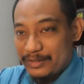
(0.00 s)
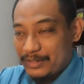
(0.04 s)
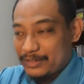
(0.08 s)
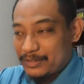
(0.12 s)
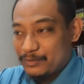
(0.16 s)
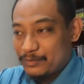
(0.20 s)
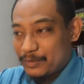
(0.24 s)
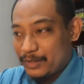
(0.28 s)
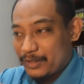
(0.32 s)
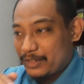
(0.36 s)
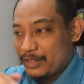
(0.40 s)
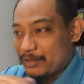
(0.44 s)

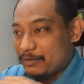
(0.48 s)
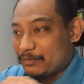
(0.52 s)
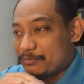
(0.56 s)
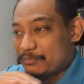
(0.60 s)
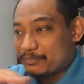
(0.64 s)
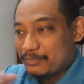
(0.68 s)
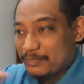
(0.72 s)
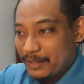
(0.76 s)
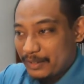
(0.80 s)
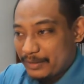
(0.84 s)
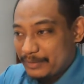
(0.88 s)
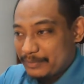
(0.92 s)
That's why
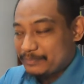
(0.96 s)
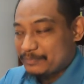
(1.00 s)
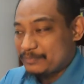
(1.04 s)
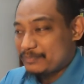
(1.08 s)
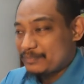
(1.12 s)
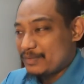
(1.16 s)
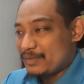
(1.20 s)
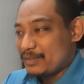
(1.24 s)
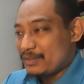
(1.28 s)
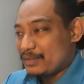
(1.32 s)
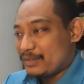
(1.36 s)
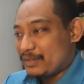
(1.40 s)
I
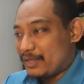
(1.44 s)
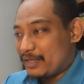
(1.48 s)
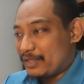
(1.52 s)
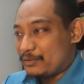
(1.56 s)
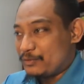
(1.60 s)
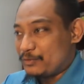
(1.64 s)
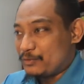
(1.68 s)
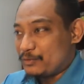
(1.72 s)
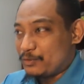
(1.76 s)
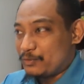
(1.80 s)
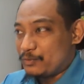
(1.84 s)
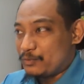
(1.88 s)

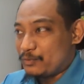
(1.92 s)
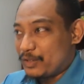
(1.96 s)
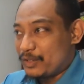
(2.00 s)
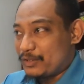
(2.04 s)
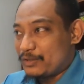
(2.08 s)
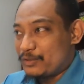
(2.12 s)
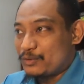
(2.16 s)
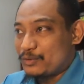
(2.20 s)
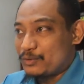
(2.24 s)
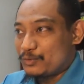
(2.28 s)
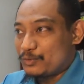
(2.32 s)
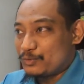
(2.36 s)
do not
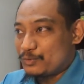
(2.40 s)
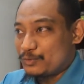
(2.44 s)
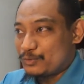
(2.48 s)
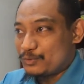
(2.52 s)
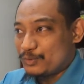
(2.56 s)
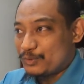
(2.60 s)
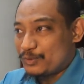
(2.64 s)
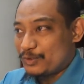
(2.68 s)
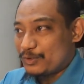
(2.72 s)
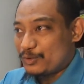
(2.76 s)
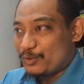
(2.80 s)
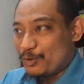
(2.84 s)
want
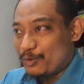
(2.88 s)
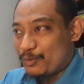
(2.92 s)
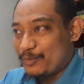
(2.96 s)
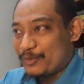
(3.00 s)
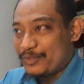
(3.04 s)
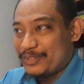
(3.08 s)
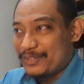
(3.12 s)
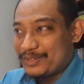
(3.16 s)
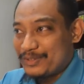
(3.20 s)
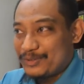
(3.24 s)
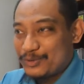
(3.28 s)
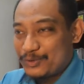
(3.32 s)
to
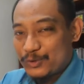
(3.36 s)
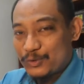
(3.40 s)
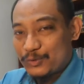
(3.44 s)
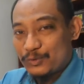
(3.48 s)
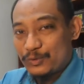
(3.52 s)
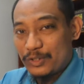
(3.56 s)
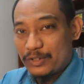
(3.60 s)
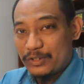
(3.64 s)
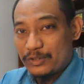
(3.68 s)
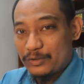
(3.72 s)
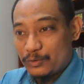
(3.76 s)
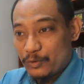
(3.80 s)
accommodate those
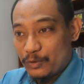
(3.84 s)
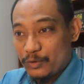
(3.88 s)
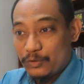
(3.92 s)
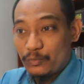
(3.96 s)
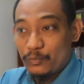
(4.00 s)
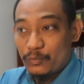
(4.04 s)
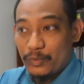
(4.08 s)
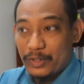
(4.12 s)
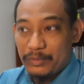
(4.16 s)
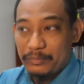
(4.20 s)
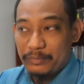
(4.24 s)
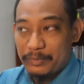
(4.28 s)
who are
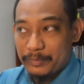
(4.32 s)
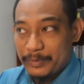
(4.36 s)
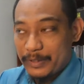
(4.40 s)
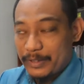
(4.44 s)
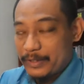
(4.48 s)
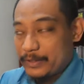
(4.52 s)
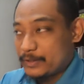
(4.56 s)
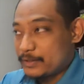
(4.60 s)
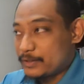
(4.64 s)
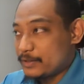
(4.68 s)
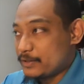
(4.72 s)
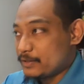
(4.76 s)
not well
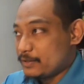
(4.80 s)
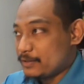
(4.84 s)
prepared.